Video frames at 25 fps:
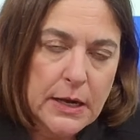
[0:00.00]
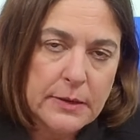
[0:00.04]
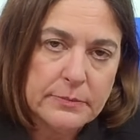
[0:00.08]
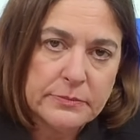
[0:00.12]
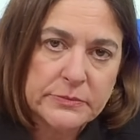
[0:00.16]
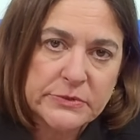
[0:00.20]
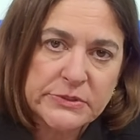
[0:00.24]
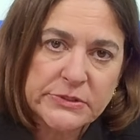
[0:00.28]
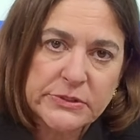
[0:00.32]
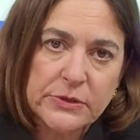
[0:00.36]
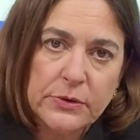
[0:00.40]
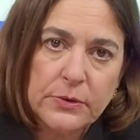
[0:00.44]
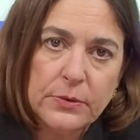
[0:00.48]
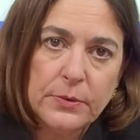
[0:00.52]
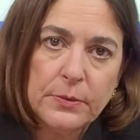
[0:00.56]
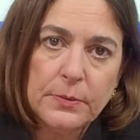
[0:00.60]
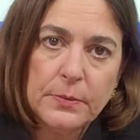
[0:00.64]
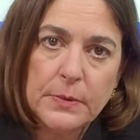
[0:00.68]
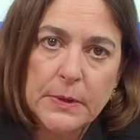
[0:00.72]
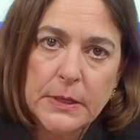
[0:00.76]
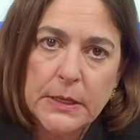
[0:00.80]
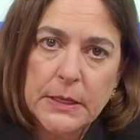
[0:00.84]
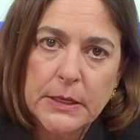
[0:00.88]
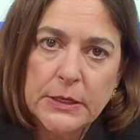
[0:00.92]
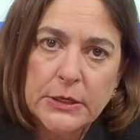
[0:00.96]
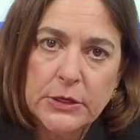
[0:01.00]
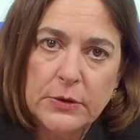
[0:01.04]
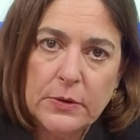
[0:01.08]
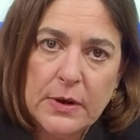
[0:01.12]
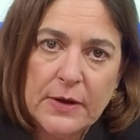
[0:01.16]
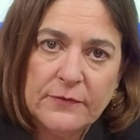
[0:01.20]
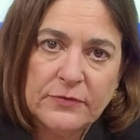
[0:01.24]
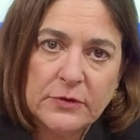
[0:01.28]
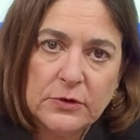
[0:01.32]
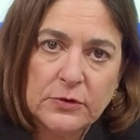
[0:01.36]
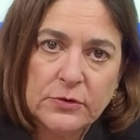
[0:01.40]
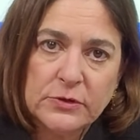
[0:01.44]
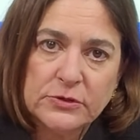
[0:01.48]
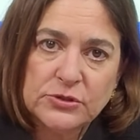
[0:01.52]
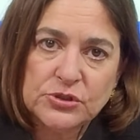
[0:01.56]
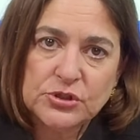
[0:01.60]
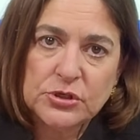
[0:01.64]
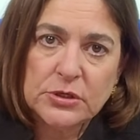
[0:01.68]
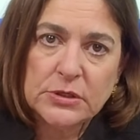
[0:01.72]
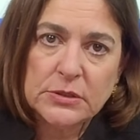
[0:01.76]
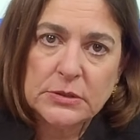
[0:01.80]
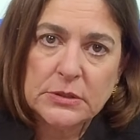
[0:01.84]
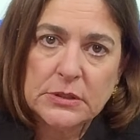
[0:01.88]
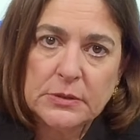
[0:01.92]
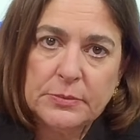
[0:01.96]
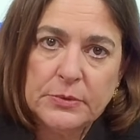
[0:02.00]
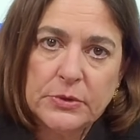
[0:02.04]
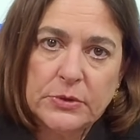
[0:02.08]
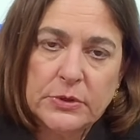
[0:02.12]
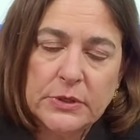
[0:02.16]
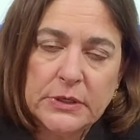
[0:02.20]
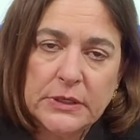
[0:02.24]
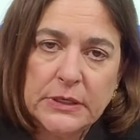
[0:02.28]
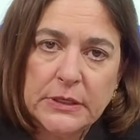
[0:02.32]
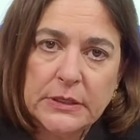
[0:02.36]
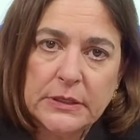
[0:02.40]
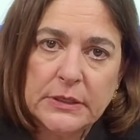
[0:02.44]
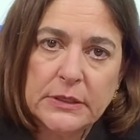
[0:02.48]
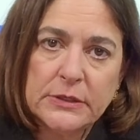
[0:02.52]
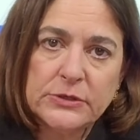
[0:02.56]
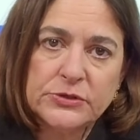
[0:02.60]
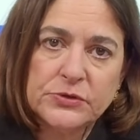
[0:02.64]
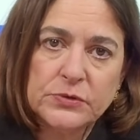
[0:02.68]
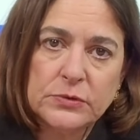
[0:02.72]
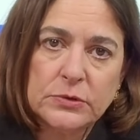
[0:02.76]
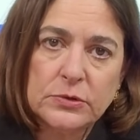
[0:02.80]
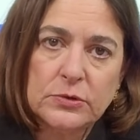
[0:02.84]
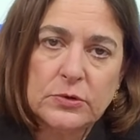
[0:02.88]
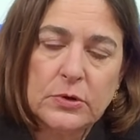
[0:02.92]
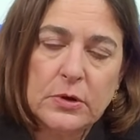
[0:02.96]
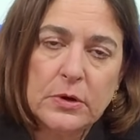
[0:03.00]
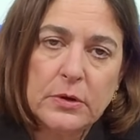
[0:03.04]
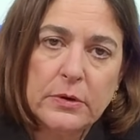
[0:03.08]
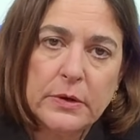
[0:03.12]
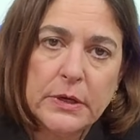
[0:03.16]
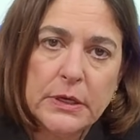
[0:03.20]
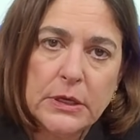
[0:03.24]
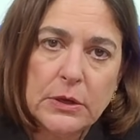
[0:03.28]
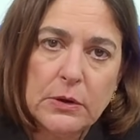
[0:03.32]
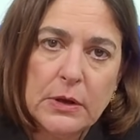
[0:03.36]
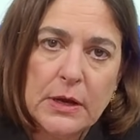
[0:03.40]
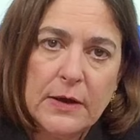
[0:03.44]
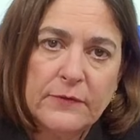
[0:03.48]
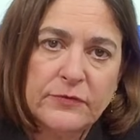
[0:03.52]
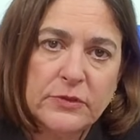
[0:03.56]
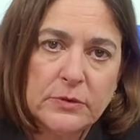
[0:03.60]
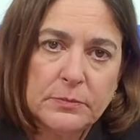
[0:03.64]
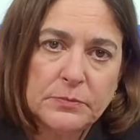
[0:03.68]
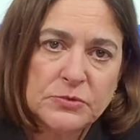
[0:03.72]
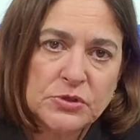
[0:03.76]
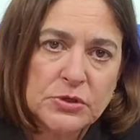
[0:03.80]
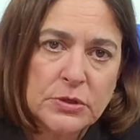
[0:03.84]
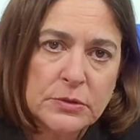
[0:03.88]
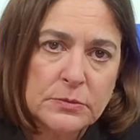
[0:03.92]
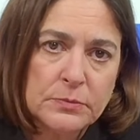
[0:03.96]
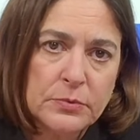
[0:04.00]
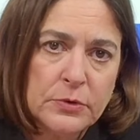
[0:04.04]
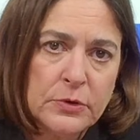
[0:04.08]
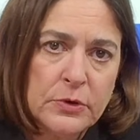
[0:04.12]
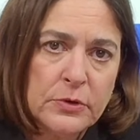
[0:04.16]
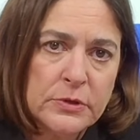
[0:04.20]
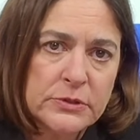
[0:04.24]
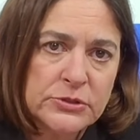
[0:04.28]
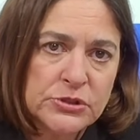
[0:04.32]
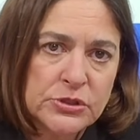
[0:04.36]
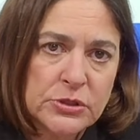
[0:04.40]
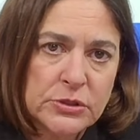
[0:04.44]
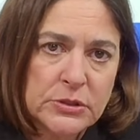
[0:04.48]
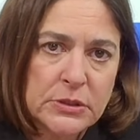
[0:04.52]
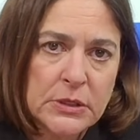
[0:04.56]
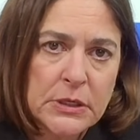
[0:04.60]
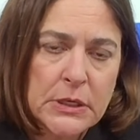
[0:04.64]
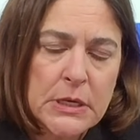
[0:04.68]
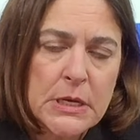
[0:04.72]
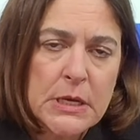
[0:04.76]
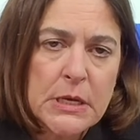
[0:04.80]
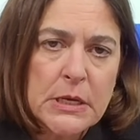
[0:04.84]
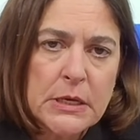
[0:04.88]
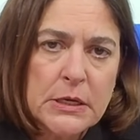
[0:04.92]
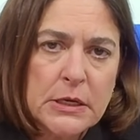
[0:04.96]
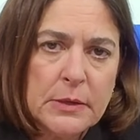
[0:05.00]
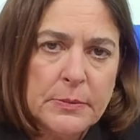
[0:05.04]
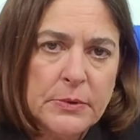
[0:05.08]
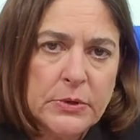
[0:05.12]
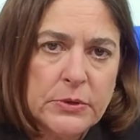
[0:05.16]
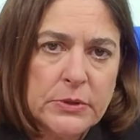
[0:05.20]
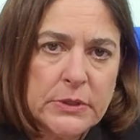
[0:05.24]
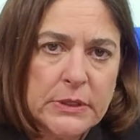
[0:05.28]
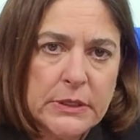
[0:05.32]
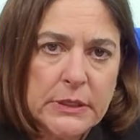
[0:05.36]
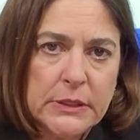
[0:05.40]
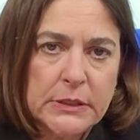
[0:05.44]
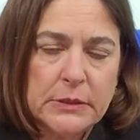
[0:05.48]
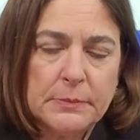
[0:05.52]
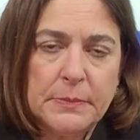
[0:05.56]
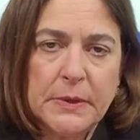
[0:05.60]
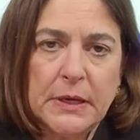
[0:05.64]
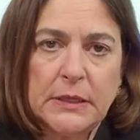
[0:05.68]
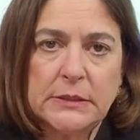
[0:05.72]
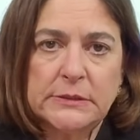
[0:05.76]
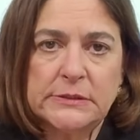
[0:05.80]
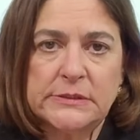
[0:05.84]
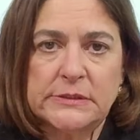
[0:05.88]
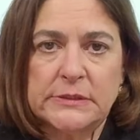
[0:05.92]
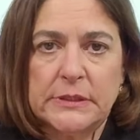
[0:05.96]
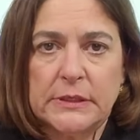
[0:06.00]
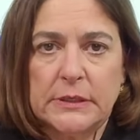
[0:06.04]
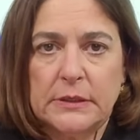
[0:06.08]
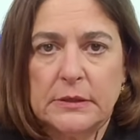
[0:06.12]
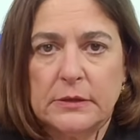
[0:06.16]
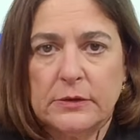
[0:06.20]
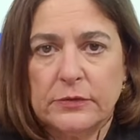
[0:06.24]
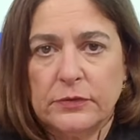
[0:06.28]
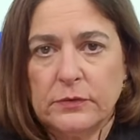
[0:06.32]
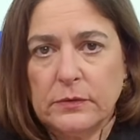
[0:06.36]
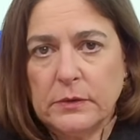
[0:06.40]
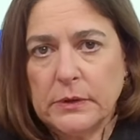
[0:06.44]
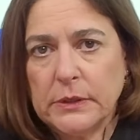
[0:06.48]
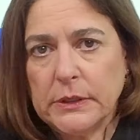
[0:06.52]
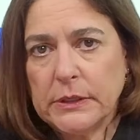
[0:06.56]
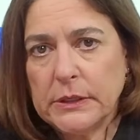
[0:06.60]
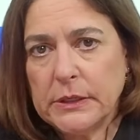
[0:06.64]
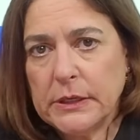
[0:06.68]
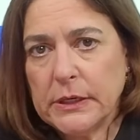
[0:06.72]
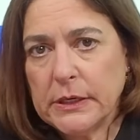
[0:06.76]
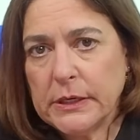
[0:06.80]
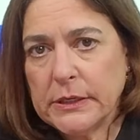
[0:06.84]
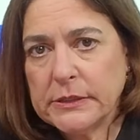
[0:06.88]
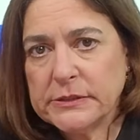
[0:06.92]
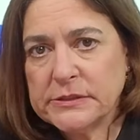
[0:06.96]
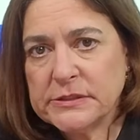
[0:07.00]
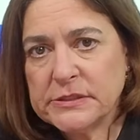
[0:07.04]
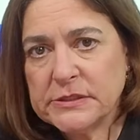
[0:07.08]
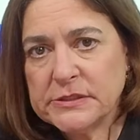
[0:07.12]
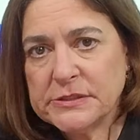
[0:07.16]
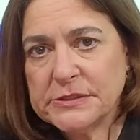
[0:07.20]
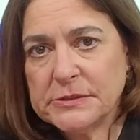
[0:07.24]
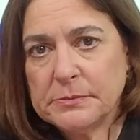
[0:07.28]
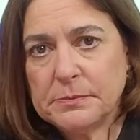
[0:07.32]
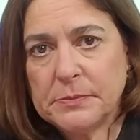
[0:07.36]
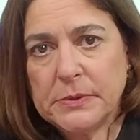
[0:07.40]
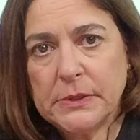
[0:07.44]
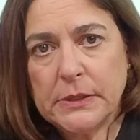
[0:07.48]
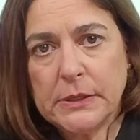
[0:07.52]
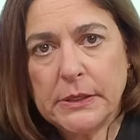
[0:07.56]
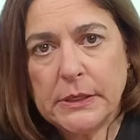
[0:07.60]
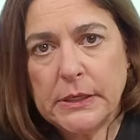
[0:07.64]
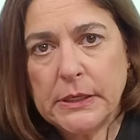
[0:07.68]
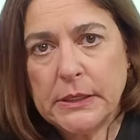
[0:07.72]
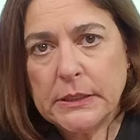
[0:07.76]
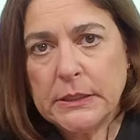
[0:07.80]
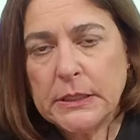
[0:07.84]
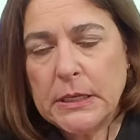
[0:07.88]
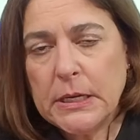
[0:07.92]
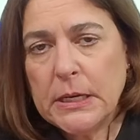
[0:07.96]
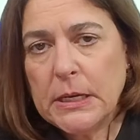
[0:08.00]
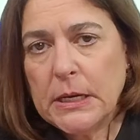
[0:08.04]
So you have the Christian community in Israel growing, you have the Christian community in the Palestinian Authority areas disappearing.